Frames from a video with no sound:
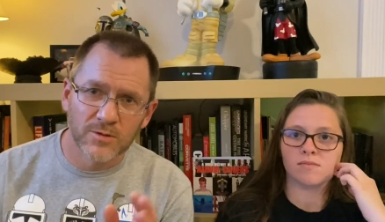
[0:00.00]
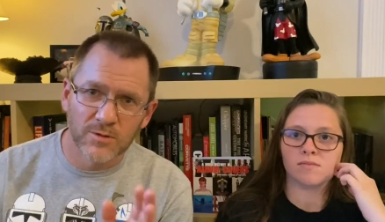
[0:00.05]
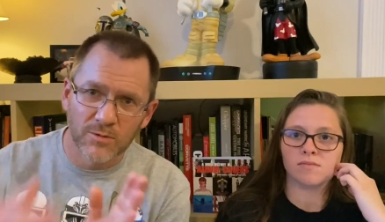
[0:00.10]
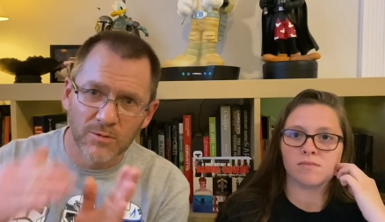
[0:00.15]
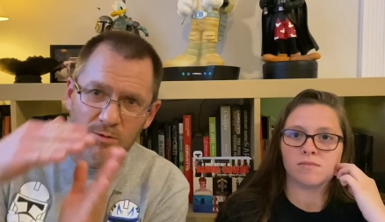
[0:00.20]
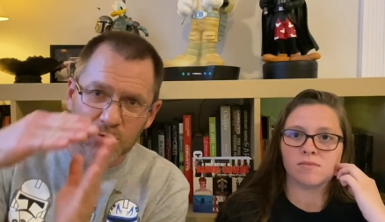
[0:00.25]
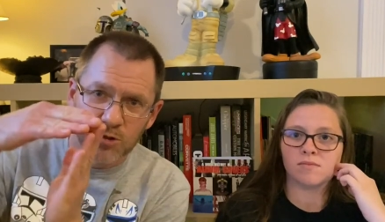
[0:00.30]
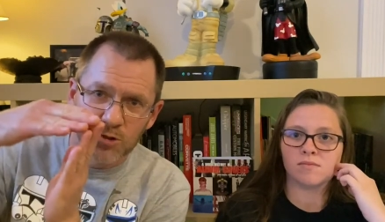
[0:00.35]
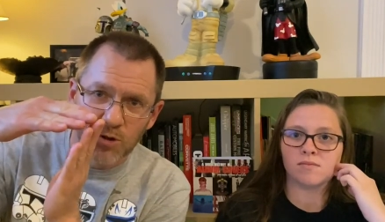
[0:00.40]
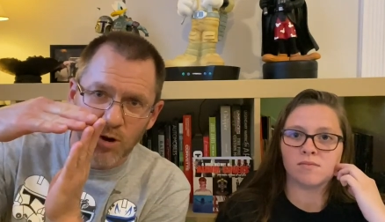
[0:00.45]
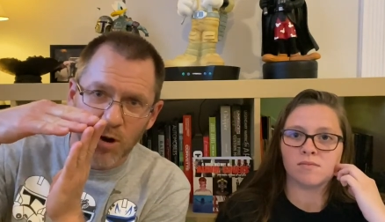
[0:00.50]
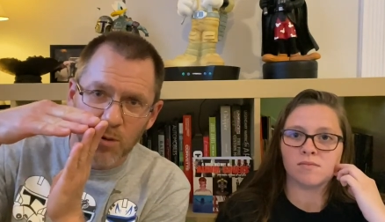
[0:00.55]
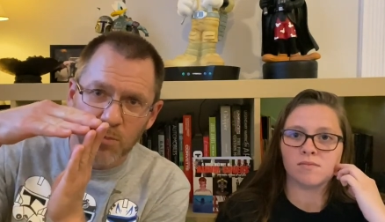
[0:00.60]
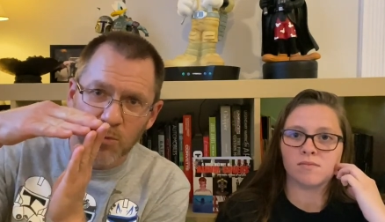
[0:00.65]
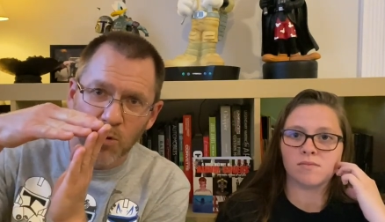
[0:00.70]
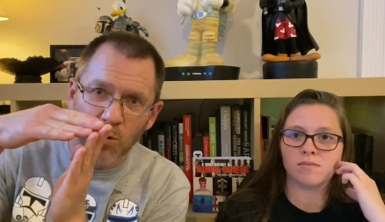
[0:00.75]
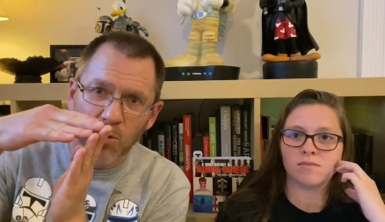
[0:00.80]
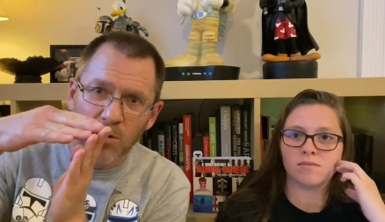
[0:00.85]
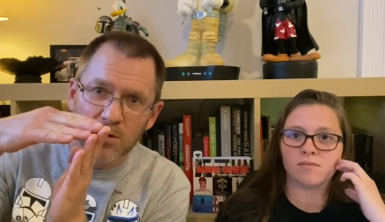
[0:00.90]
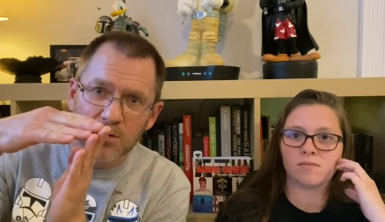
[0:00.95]
Speaker 1: you know, the
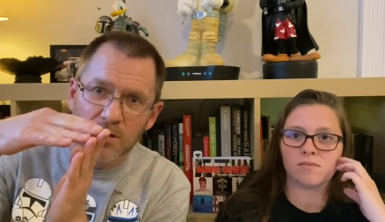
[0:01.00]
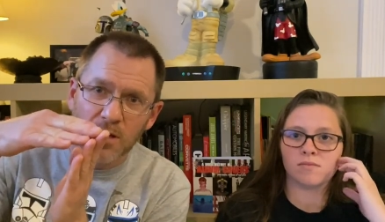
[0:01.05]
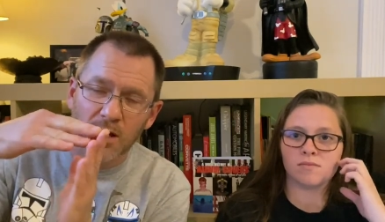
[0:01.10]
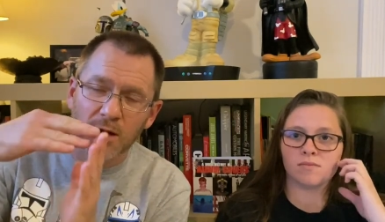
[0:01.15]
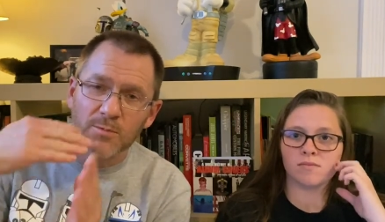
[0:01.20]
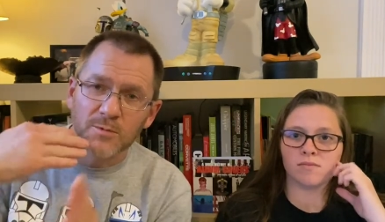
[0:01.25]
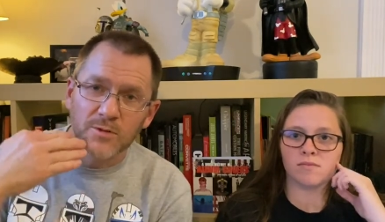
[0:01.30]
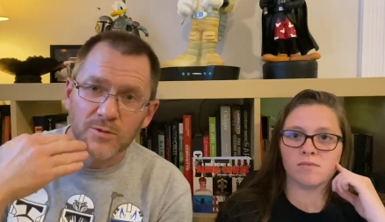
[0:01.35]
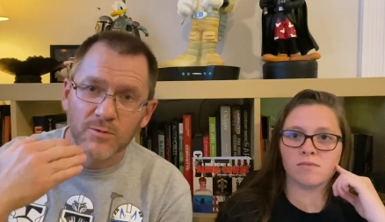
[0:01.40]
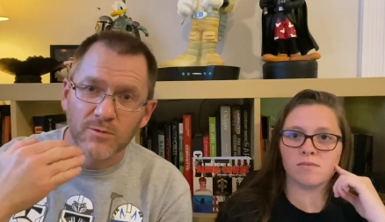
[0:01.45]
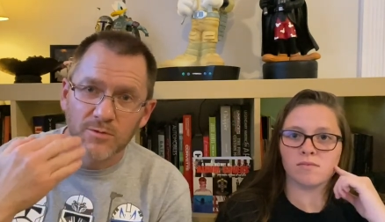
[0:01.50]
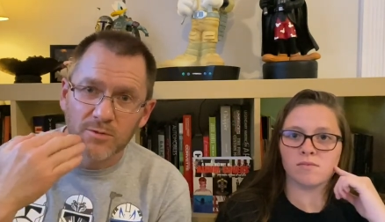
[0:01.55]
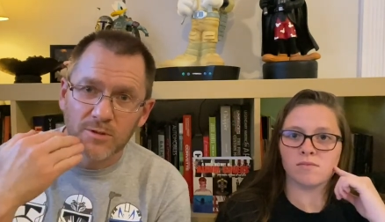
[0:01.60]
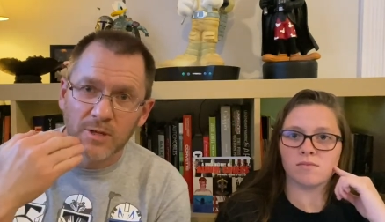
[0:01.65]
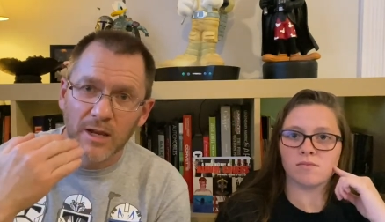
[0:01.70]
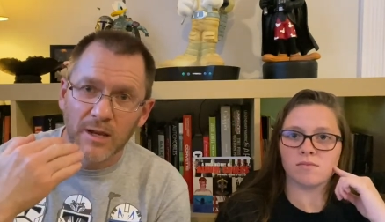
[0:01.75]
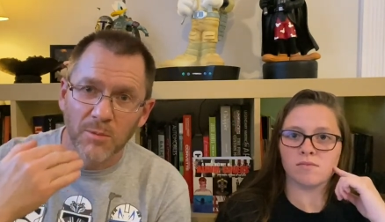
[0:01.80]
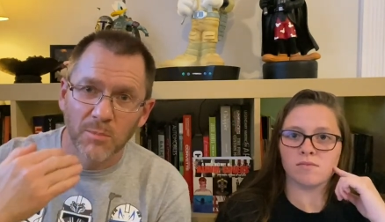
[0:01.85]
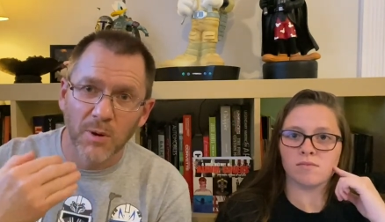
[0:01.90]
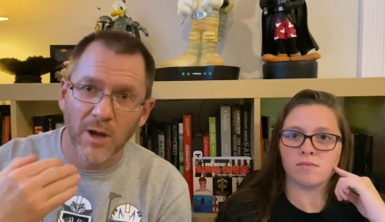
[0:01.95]
sharp corners on them, and you
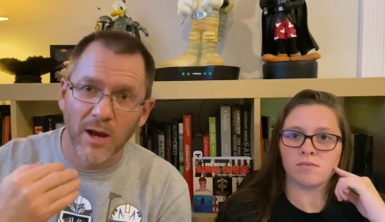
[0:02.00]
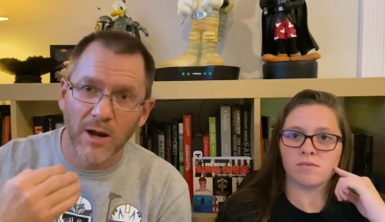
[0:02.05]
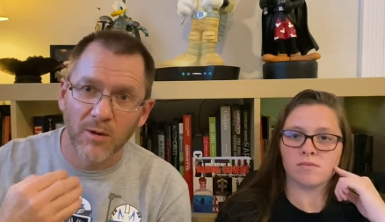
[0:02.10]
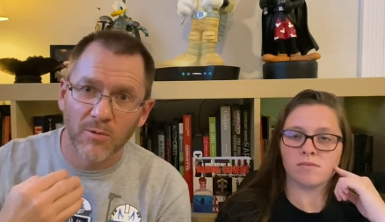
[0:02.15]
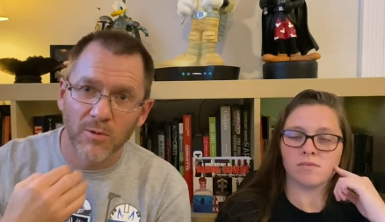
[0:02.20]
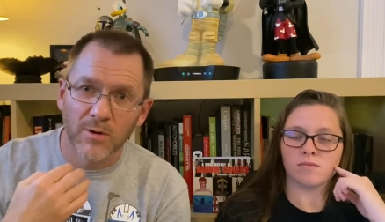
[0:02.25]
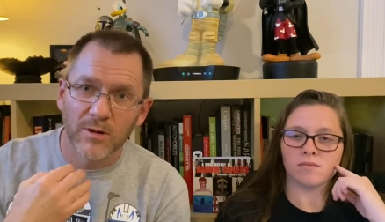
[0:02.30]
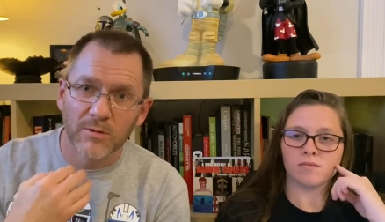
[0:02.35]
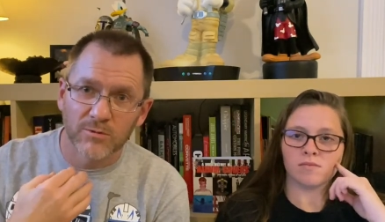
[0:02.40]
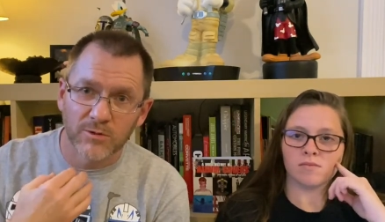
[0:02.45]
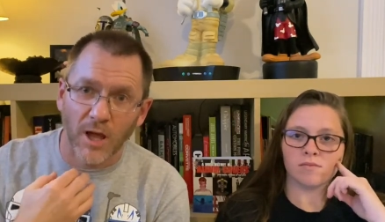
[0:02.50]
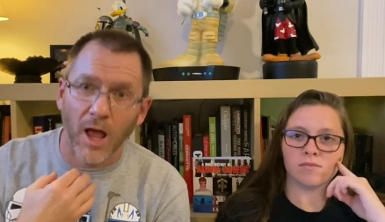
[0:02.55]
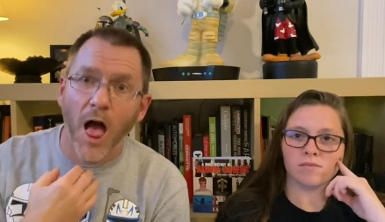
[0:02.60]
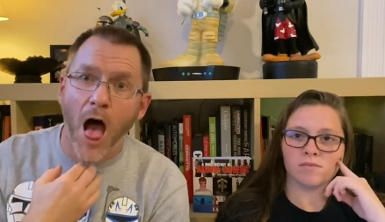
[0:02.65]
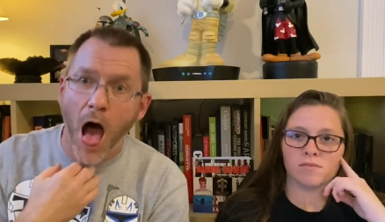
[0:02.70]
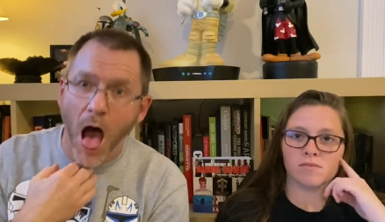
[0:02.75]
take a bite on one, it was like,